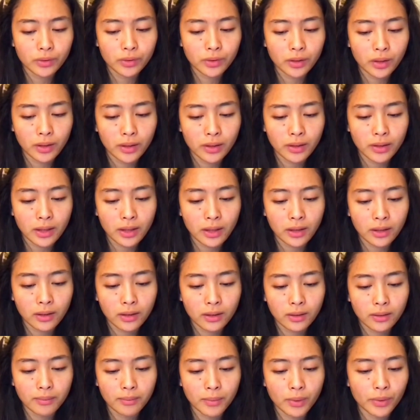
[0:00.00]
I think
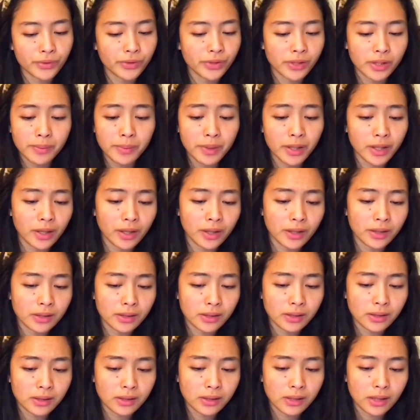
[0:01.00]
mostly
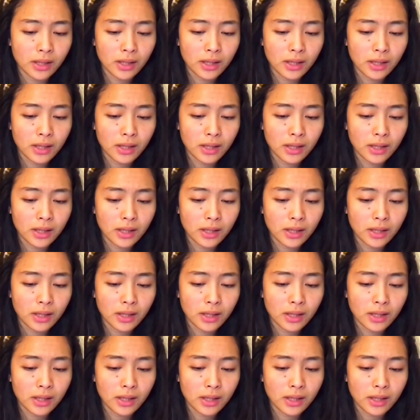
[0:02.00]
because